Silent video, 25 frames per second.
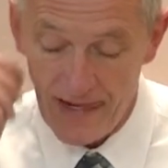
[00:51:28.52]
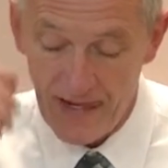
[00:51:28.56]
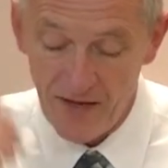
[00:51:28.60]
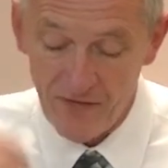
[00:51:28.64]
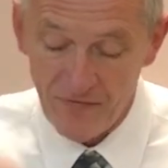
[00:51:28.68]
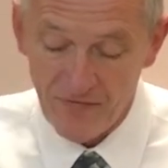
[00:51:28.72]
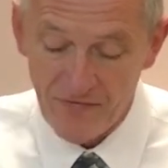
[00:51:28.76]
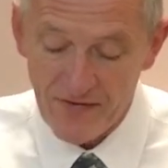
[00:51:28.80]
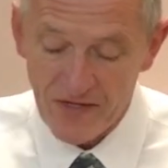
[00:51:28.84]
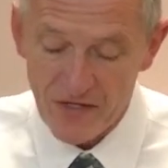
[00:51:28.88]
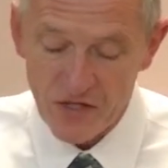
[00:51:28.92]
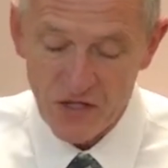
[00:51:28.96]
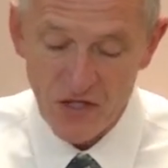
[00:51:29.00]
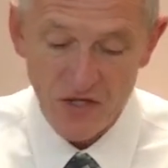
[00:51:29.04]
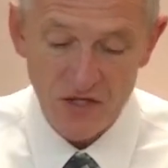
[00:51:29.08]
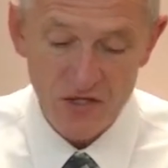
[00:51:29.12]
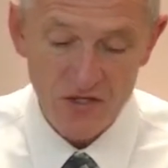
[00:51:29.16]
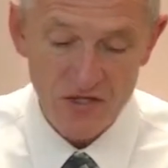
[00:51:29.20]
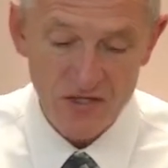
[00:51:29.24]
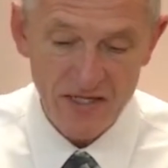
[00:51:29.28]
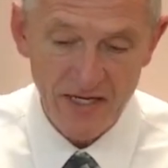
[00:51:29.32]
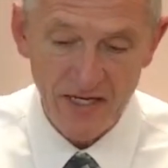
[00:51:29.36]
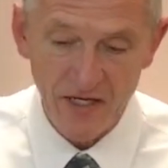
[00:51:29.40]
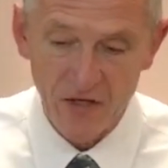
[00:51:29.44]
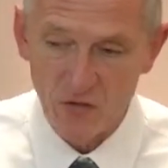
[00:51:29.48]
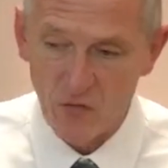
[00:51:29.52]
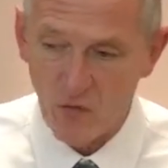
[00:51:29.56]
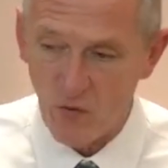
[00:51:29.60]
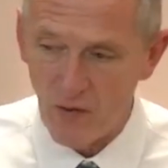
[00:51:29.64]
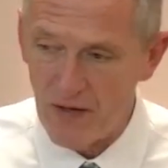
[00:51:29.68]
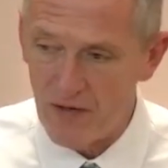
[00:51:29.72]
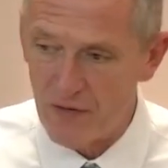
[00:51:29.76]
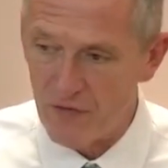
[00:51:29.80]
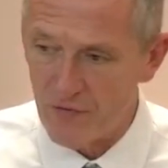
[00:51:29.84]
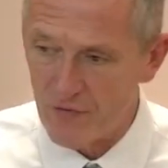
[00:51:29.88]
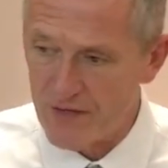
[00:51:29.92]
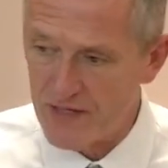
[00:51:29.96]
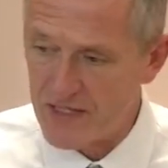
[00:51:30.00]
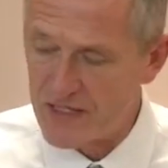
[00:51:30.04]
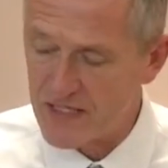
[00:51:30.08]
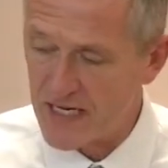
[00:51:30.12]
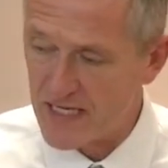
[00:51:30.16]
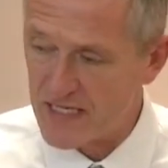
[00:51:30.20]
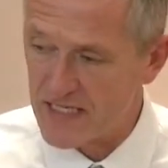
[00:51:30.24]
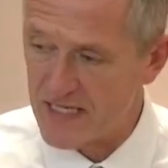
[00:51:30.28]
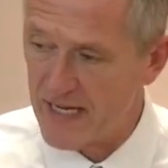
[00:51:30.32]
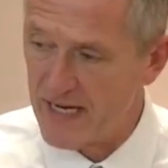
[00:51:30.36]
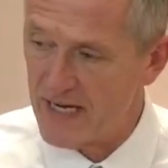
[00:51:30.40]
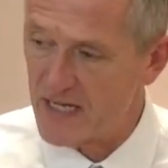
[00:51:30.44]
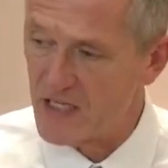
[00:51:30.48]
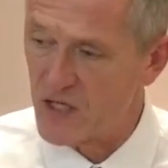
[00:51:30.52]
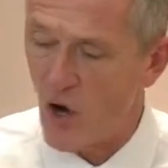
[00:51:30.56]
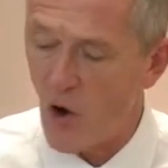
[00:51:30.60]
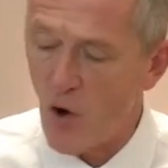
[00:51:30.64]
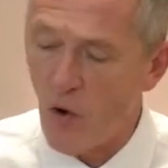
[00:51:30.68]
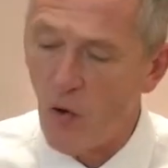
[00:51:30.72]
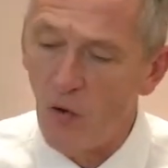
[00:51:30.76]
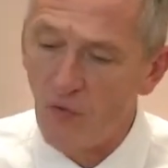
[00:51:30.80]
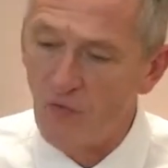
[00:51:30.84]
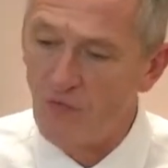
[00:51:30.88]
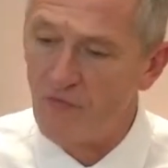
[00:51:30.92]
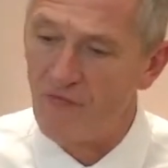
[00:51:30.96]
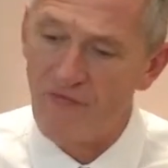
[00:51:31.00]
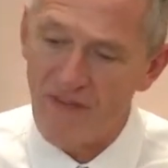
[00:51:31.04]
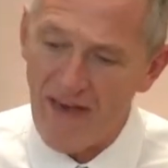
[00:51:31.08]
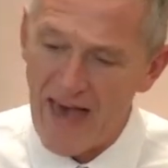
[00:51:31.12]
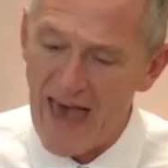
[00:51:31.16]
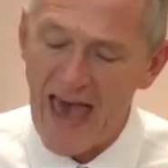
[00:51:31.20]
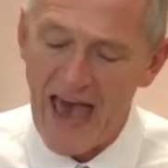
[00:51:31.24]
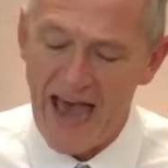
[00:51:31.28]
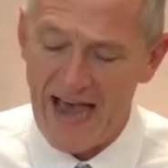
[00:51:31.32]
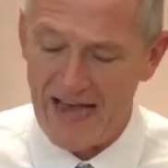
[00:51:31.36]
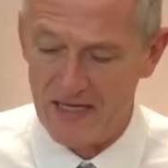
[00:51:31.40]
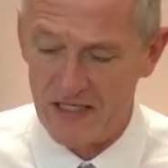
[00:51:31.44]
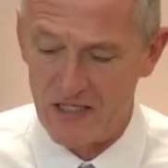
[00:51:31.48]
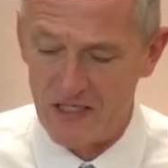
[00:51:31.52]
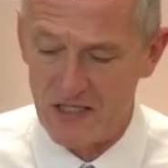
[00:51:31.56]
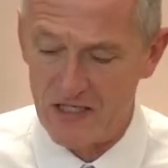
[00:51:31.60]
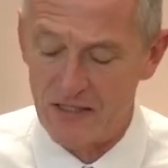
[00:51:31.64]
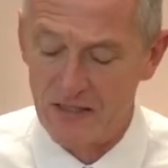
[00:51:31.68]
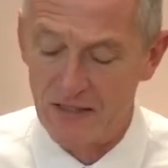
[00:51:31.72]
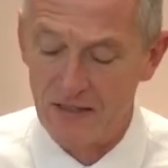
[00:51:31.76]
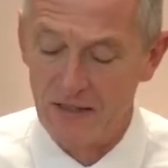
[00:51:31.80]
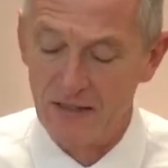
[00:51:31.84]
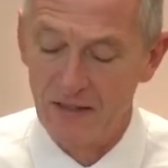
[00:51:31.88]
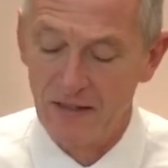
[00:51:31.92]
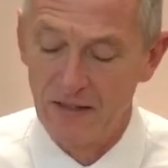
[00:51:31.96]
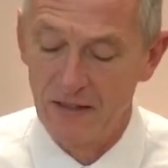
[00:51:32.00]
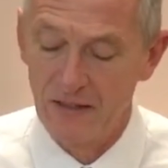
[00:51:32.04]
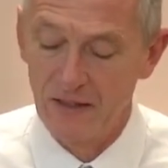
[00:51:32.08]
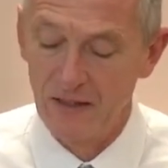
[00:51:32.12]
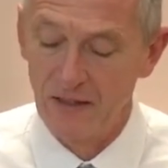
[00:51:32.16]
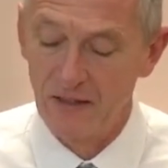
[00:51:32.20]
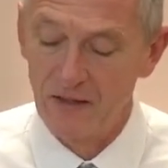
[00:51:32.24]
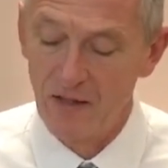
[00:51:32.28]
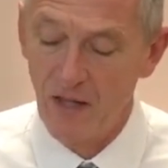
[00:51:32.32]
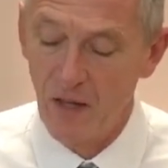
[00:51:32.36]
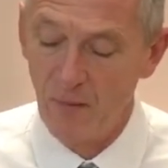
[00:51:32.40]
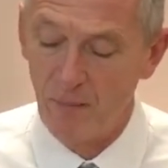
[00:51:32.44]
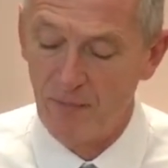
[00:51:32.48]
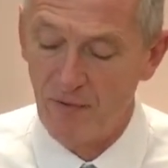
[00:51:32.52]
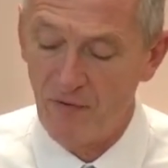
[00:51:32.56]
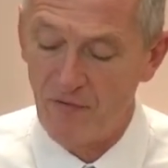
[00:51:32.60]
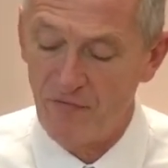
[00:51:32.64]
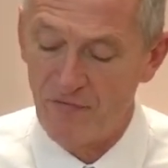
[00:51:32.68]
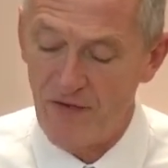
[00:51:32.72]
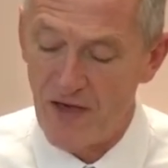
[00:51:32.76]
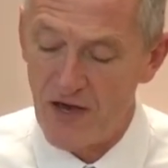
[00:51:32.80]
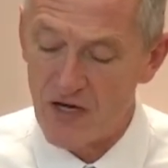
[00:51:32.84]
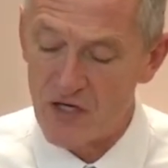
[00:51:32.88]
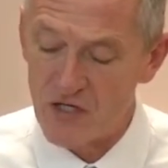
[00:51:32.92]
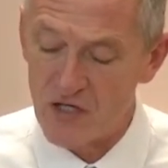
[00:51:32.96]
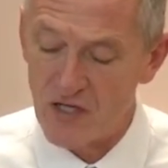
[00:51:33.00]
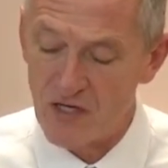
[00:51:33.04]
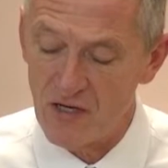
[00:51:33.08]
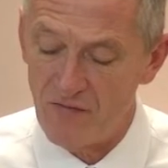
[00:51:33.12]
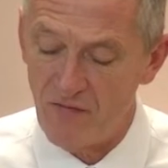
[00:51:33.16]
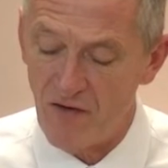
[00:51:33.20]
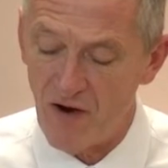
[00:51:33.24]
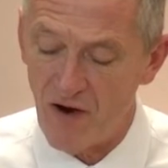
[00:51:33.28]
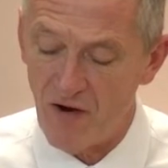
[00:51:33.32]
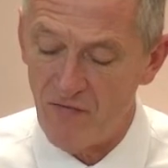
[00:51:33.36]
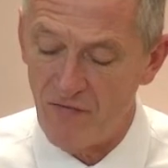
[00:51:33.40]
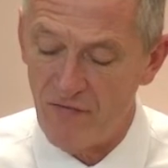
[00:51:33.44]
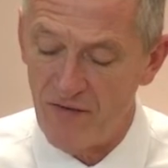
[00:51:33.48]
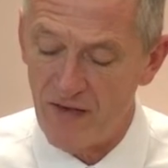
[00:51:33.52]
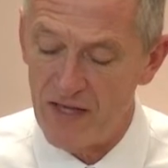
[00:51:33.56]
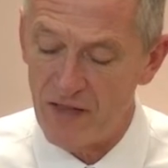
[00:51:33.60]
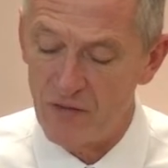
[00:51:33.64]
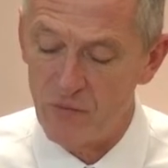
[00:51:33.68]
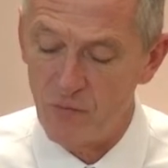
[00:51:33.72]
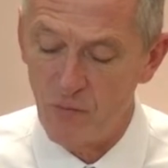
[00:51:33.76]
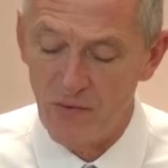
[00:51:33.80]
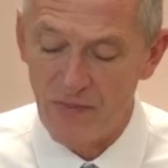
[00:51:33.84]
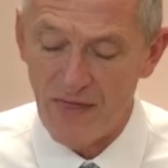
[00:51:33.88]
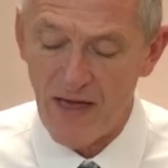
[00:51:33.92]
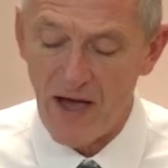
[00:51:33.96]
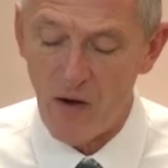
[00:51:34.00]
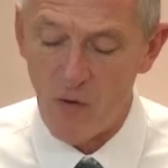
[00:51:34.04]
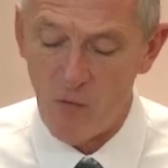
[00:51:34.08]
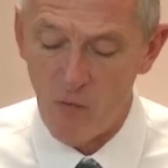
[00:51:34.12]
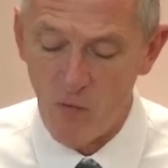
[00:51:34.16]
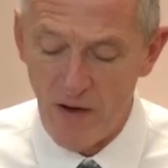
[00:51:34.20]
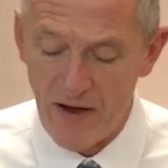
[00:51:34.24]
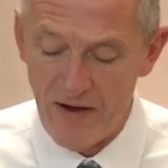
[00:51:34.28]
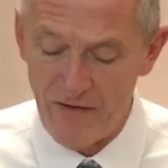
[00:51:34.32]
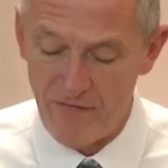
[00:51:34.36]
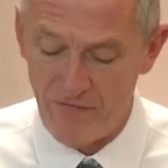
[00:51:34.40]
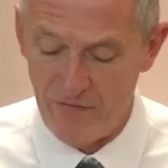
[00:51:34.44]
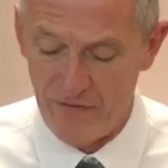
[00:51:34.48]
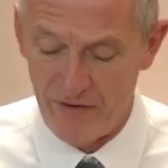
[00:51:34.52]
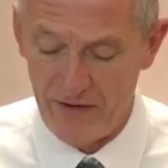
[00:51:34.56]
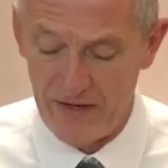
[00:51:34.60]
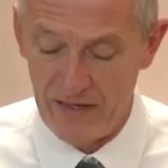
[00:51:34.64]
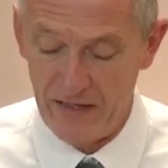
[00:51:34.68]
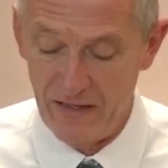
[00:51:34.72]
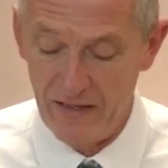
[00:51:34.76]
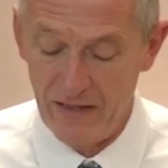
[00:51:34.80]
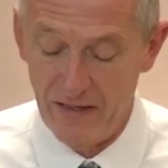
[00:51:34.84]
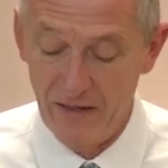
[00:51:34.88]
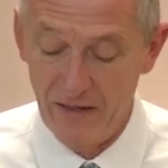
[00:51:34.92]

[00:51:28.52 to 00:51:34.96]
Ephesians ten twenty-three says, let us hold fast the profession of our faith without wavering.